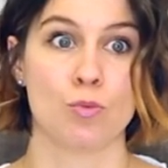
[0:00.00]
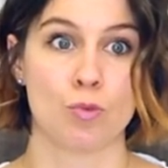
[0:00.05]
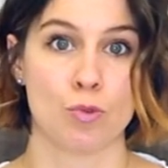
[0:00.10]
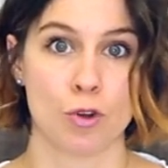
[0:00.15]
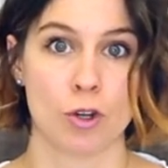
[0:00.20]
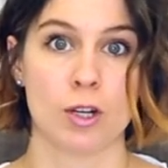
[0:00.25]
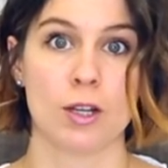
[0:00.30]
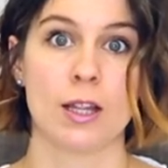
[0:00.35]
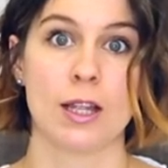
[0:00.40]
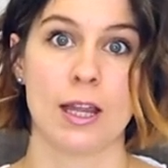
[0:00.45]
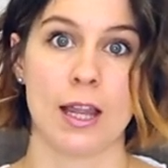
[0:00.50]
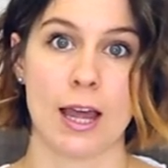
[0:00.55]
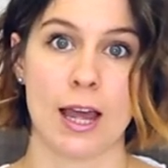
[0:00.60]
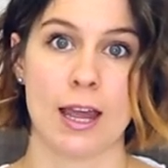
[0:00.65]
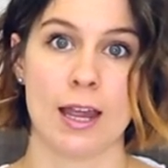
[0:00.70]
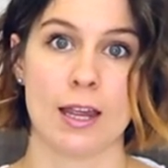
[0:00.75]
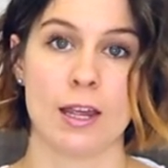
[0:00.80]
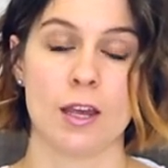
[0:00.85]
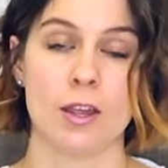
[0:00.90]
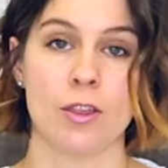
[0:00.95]
really
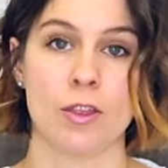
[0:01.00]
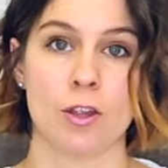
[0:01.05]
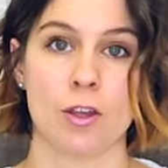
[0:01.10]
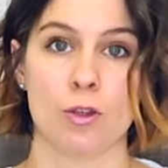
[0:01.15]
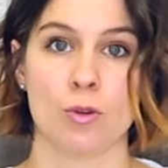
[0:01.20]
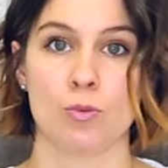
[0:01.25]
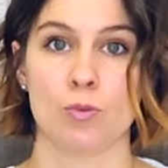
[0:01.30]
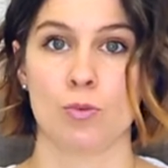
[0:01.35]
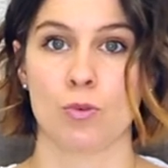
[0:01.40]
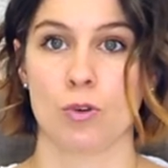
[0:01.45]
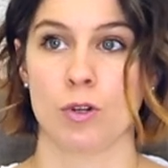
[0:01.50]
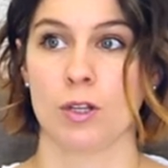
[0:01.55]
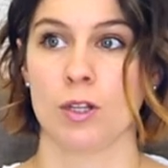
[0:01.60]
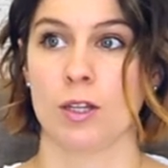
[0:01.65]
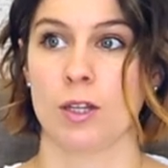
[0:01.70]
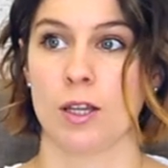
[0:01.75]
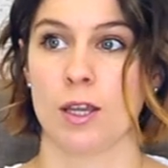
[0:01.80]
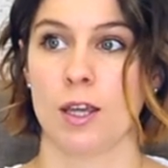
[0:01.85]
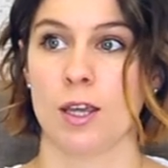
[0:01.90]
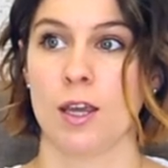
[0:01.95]
like and that
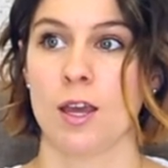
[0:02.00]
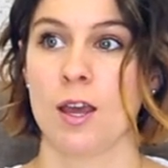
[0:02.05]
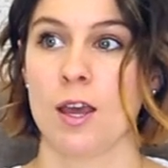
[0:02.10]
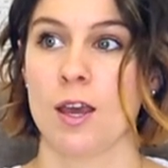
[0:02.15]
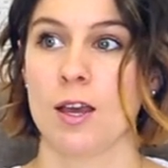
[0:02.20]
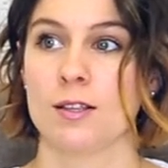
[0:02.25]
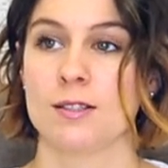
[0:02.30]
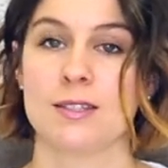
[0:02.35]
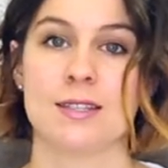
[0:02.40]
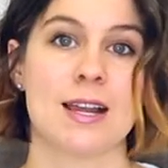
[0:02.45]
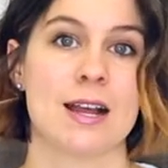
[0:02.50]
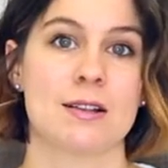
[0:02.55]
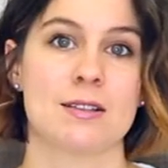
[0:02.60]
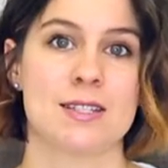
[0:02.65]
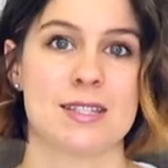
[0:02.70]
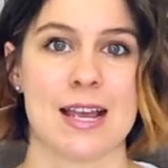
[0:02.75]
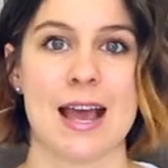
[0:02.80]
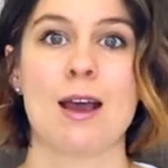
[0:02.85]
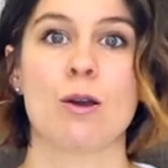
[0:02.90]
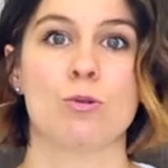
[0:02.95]
really
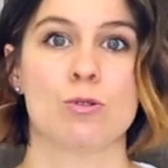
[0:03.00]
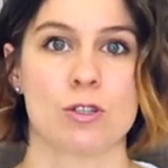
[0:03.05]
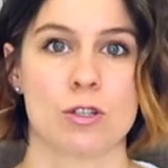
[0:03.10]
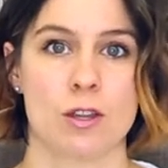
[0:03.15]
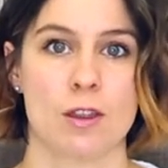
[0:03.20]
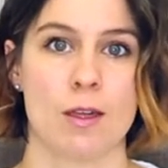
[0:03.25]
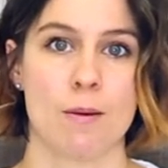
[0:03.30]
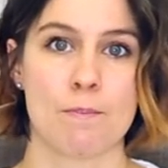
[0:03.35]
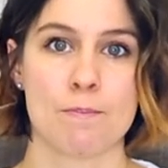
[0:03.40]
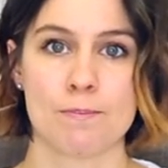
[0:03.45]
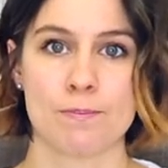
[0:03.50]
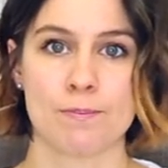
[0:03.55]
stands out to them.